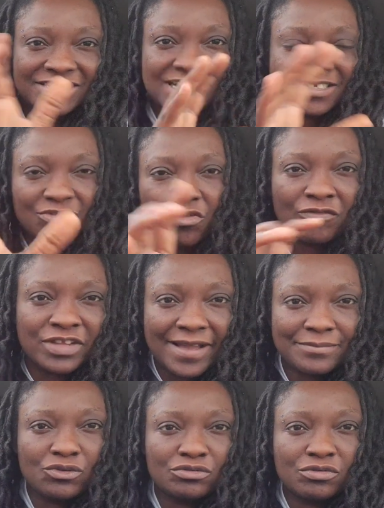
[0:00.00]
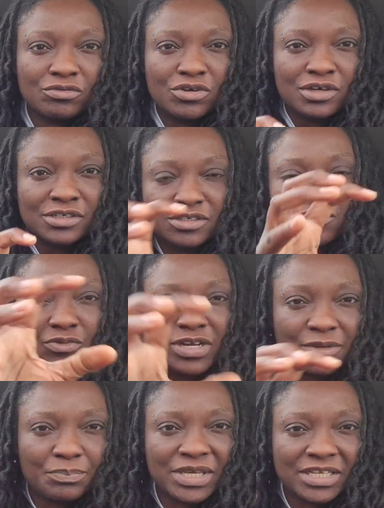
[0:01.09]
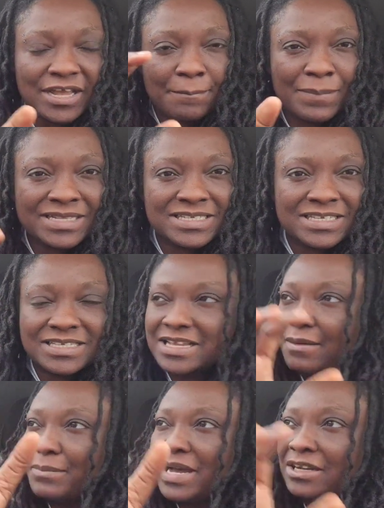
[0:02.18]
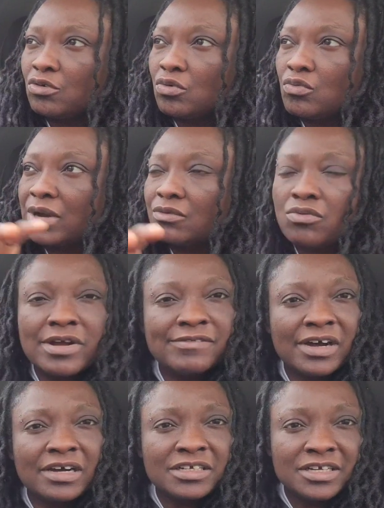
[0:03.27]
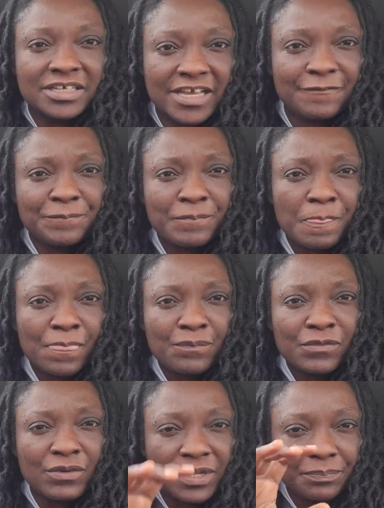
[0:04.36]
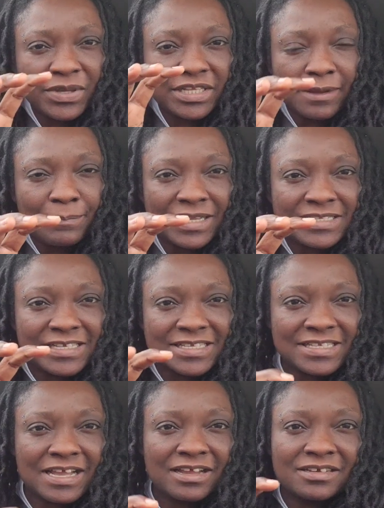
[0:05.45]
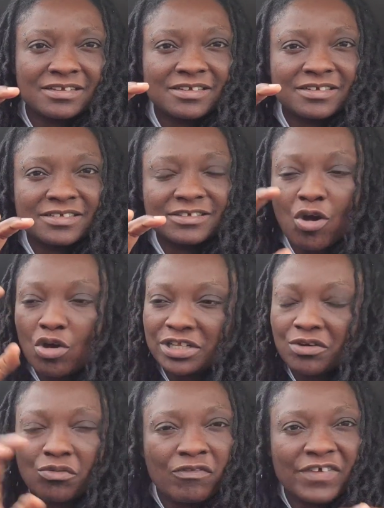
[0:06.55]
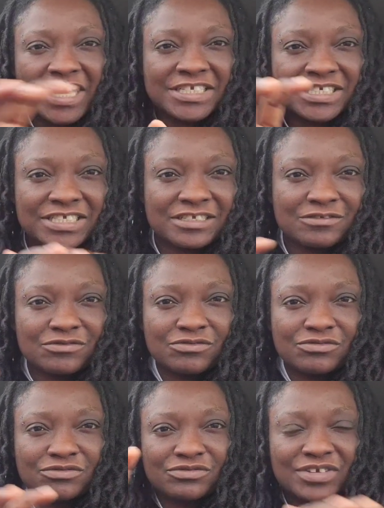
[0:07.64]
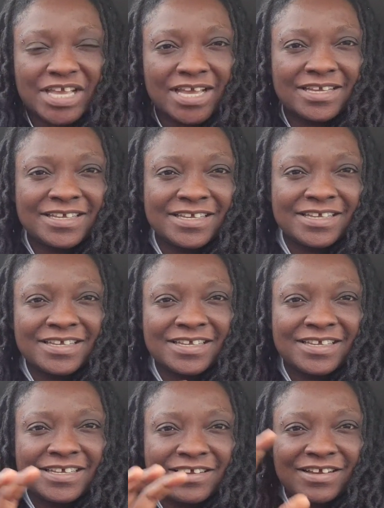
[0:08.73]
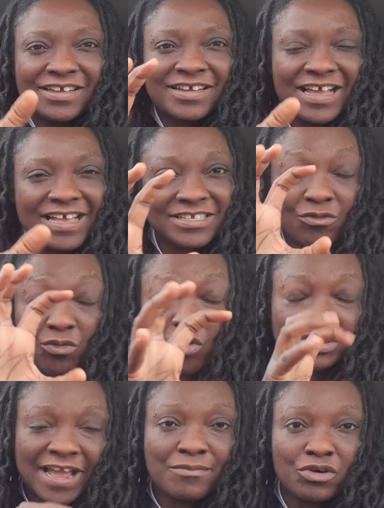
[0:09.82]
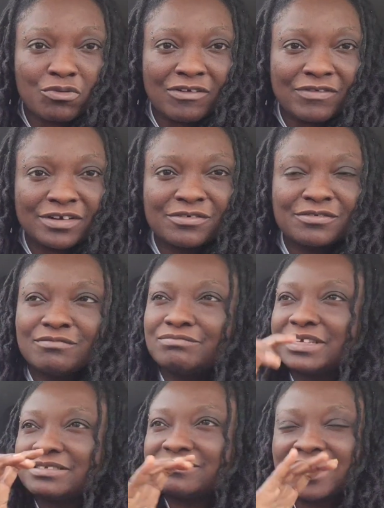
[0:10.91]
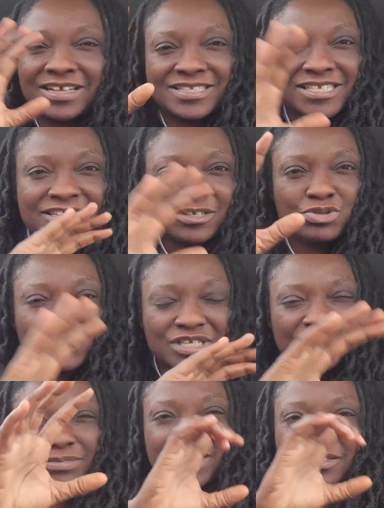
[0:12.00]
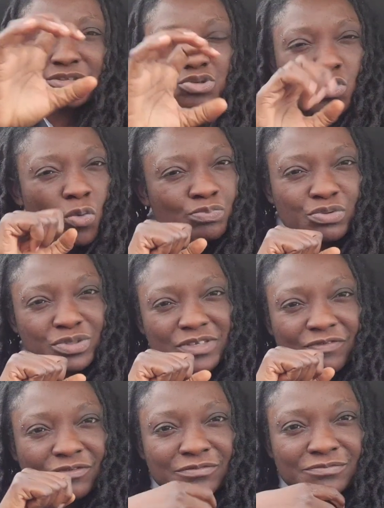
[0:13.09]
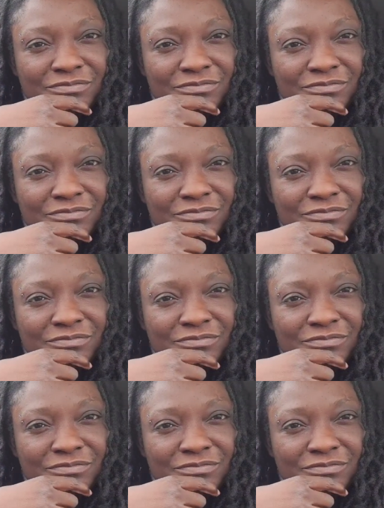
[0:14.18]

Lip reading: nice, a rough diamond, you know, when they pick their partners, a man or woman, whoever, yeah, when they pick their partners now, all the rough edges, no, yeah, as a raw diamond, or if I know, but cutting into something so beautiful.